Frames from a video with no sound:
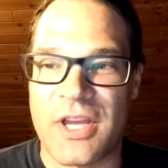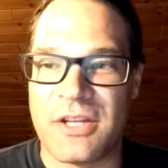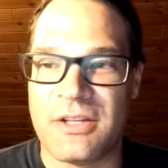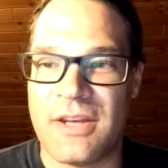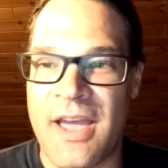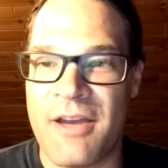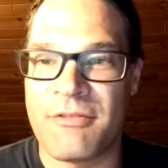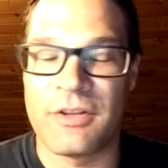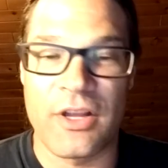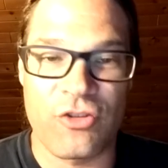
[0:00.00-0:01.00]
I didn't
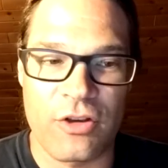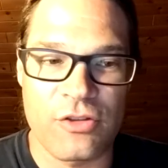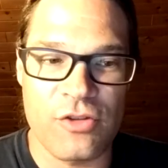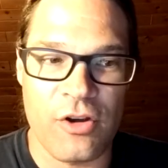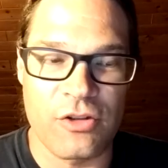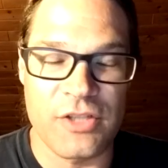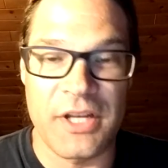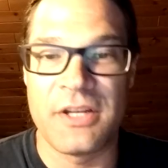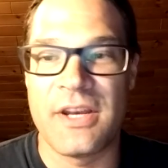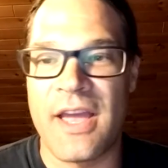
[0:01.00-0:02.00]
have electric guitars. I
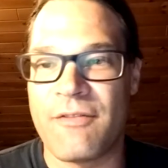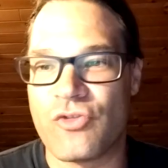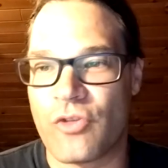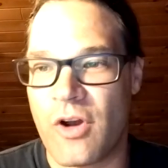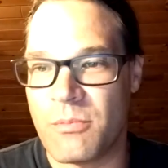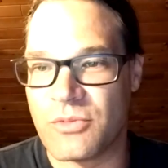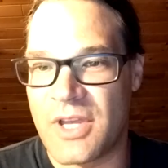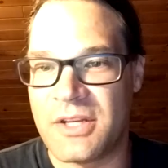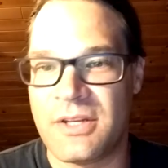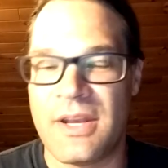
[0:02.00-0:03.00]
didn't have drums.
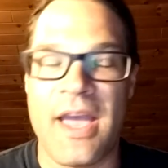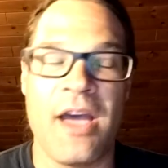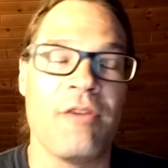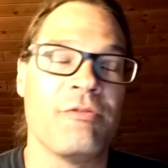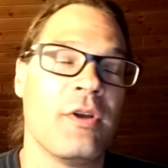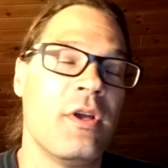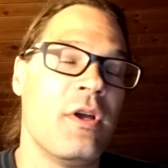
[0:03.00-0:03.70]
I didn't have